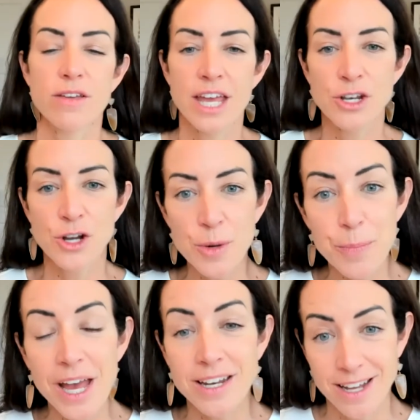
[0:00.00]
in your
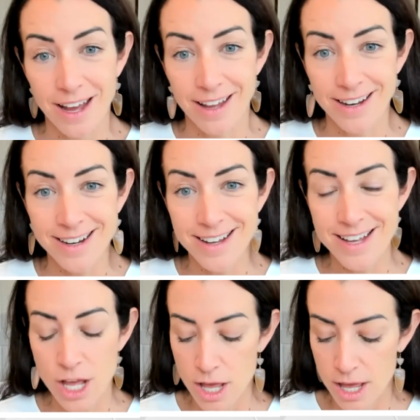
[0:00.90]
opinion,
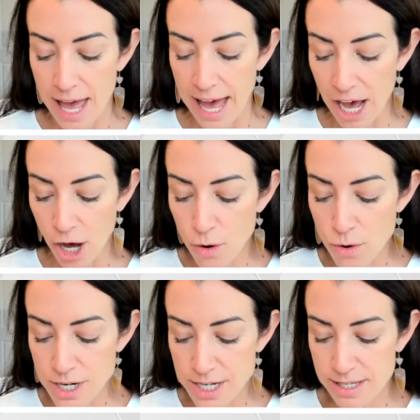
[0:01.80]

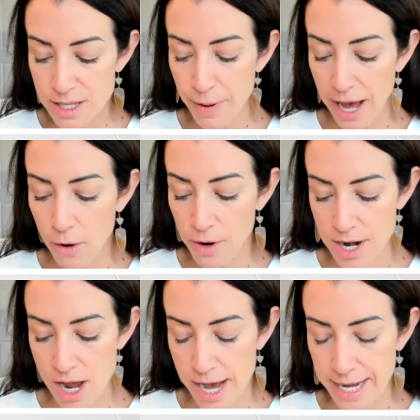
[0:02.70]
how does the Power
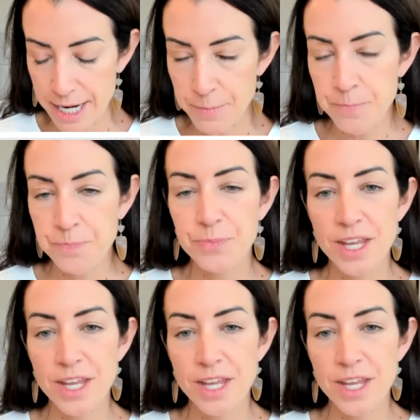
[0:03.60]
9